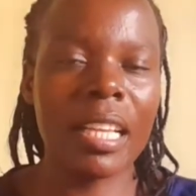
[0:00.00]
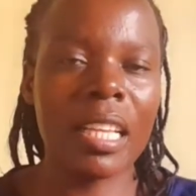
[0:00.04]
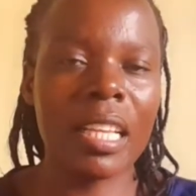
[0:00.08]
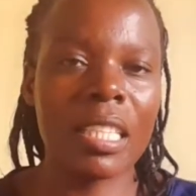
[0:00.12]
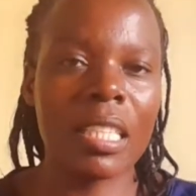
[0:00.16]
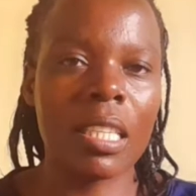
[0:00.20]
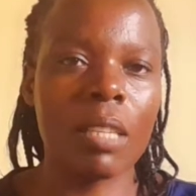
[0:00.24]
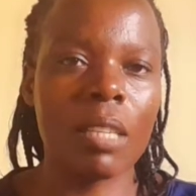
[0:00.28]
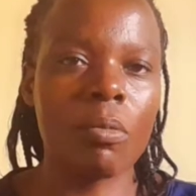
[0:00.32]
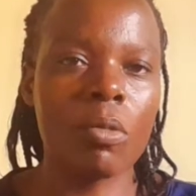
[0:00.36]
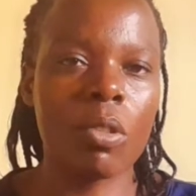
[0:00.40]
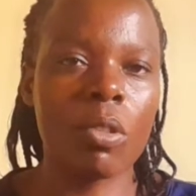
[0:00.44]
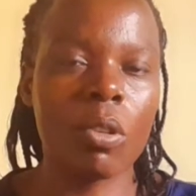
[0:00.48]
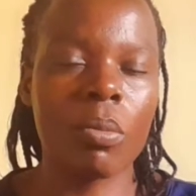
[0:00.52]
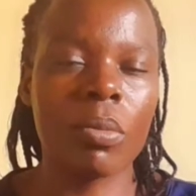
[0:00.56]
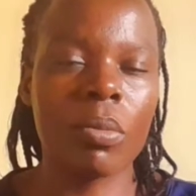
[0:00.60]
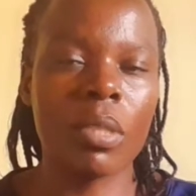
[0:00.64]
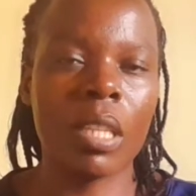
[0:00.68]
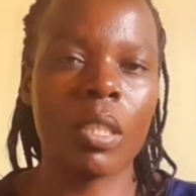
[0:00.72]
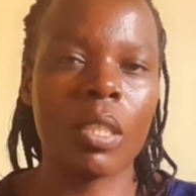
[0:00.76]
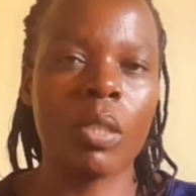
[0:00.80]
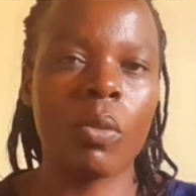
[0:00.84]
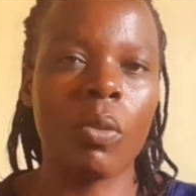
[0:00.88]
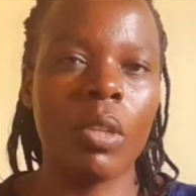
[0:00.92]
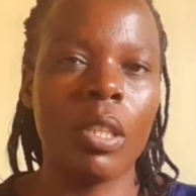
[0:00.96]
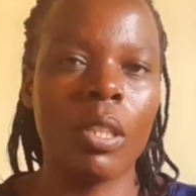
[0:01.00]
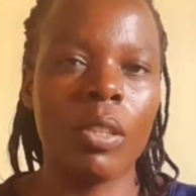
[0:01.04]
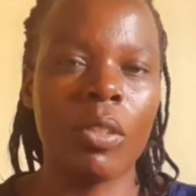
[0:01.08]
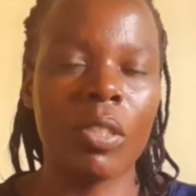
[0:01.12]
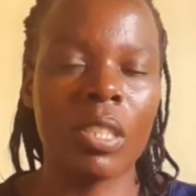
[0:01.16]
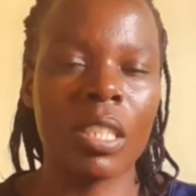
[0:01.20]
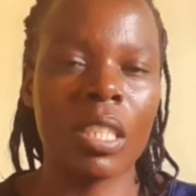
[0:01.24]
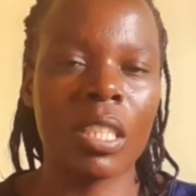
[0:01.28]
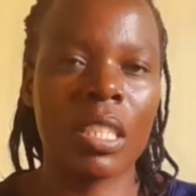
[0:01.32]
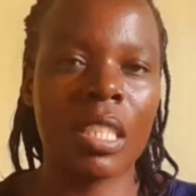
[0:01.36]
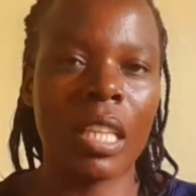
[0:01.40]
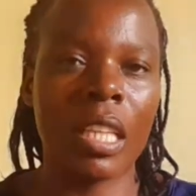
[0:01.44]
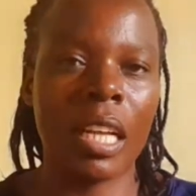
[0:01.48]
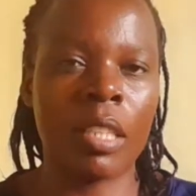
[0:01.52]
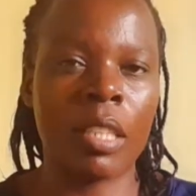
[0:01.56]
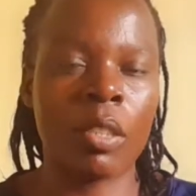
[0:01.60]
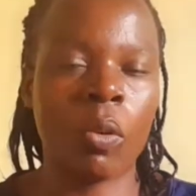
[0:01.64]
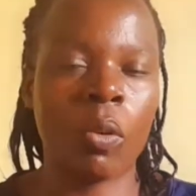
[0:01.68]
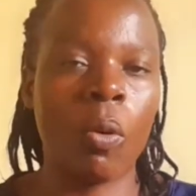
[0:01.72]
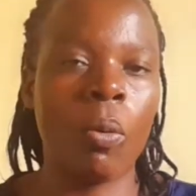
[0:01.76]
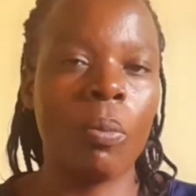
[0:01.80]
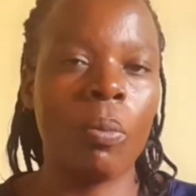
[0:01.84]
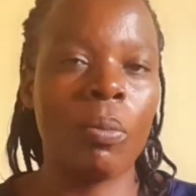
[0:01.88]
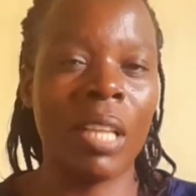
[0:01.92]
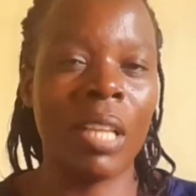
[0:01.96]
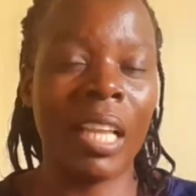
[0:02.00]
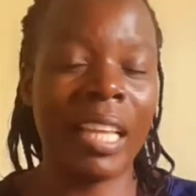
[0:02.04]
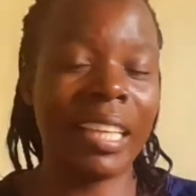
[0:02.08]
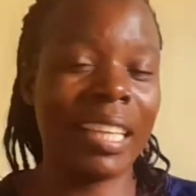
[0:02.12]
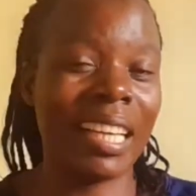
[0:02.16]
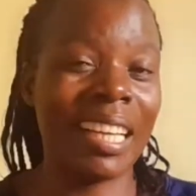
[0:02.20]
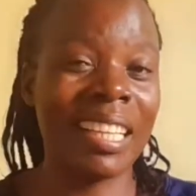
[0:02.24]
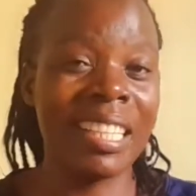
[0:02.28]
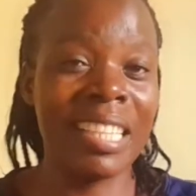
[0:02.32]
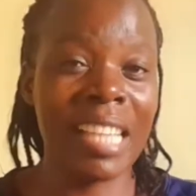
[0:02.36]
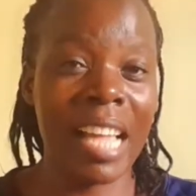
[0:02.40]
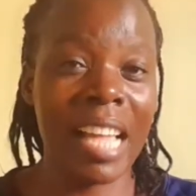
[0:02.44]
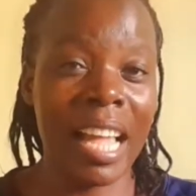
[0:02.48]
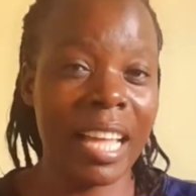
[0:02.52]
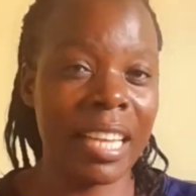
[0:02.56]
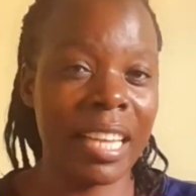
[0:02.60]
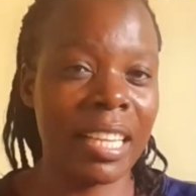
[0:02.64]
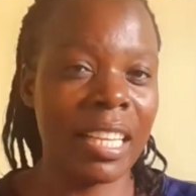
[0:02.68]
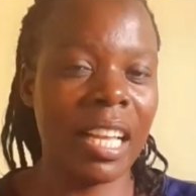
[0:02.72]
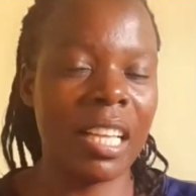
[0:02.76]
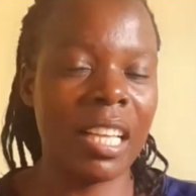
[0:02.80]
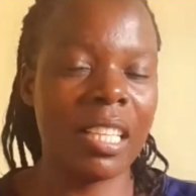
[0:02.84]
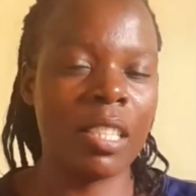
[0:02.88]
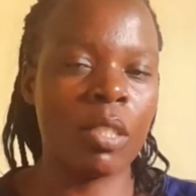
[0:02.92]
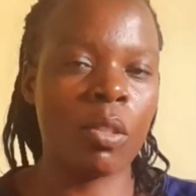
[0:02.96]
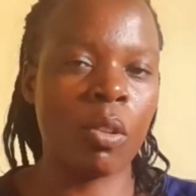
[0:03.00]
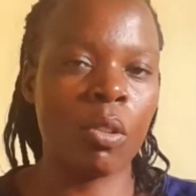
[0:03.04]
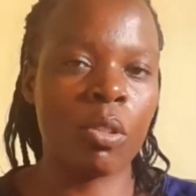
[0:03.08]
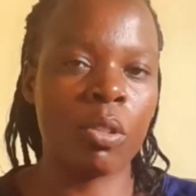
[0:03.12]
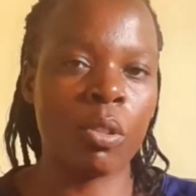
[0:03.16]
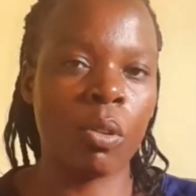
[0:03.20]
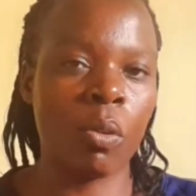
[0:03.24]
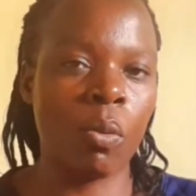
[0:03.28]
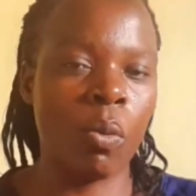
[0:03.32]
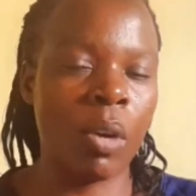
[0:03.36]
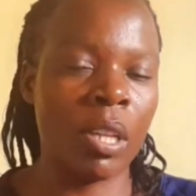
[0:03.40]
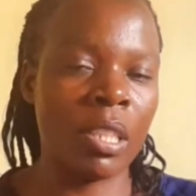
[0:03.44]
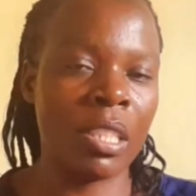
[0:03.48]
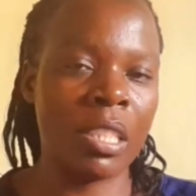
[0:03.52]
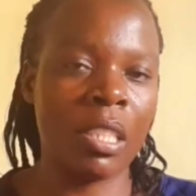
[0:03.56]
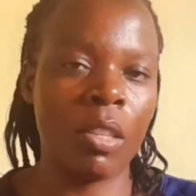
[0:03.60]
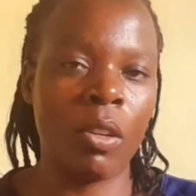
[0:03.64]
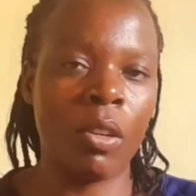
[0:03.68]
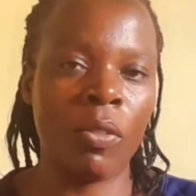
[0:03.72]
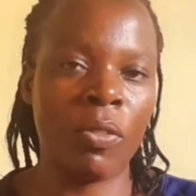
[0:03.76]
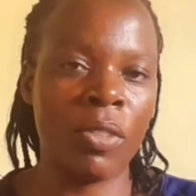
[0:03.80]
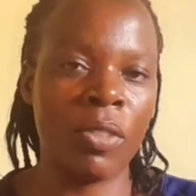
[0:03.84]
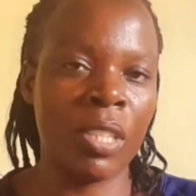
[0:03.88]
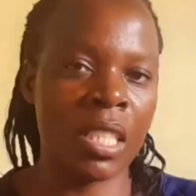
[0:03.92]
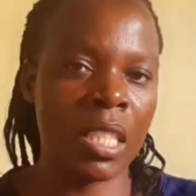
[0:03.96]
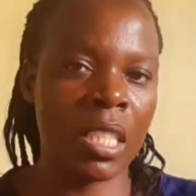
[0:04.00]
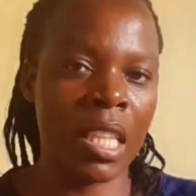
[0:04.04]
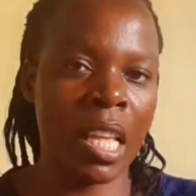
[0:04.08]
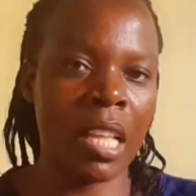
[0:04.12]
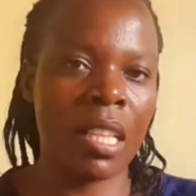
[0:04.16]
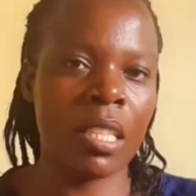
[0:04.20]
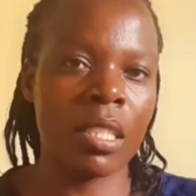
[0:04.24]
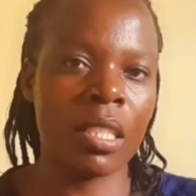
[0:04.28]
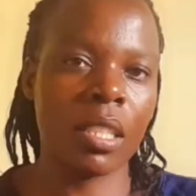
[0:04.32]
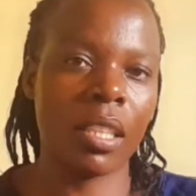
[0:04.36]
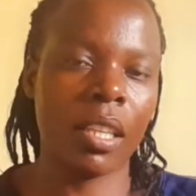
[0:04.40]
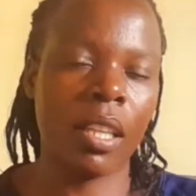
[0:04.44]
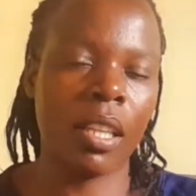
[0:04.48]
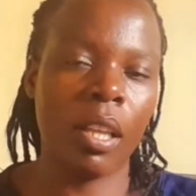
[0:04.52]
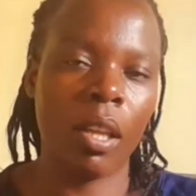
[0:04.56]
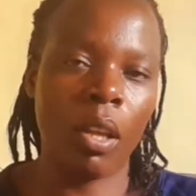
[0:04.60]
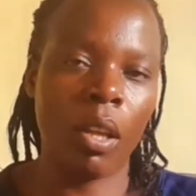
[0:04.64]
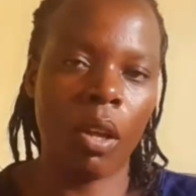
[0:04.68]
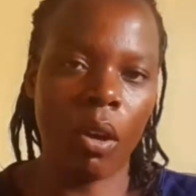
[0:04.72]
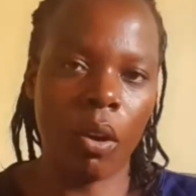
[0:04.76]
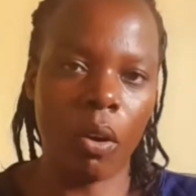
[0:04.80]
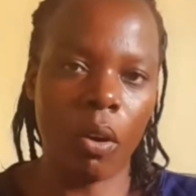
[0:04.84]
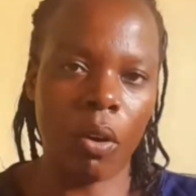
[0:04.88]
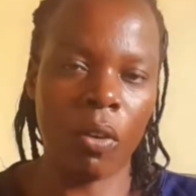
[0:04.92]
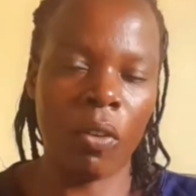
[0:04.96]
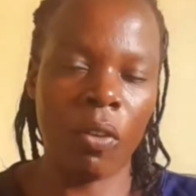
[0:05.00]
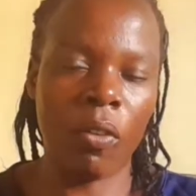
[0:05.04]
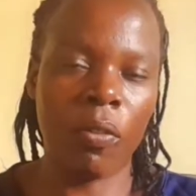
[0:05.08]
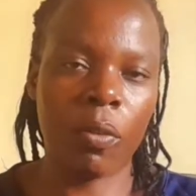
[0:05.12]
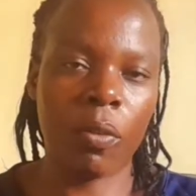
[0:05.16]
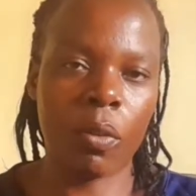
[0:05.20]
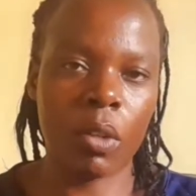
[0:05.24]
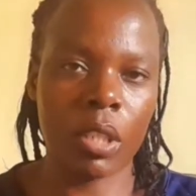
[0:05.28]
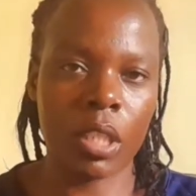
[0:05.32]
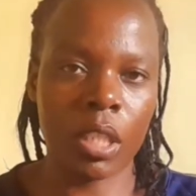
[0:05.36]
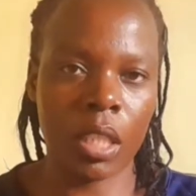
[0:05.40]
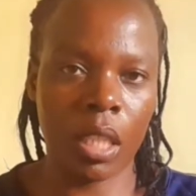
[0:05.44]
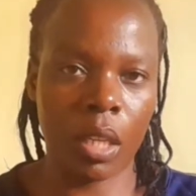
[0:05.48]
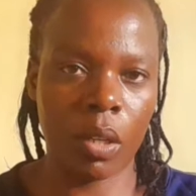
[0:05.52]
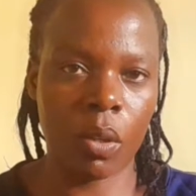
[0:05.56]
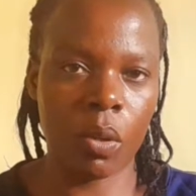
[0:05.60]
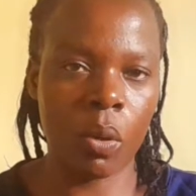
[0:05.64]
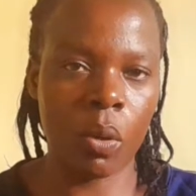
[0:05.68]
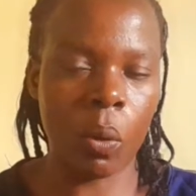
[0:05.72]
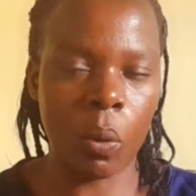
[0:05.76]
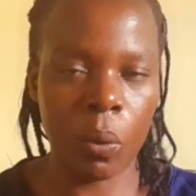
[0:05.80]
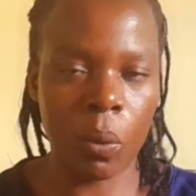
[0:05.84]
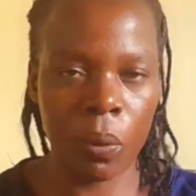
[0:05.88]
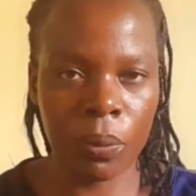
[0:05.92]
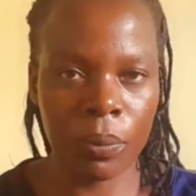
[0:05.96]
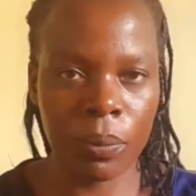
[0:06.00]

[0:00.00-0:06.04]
symptom that you will notice at home, like diarrhea is also one of the signs of Kwashiorkor.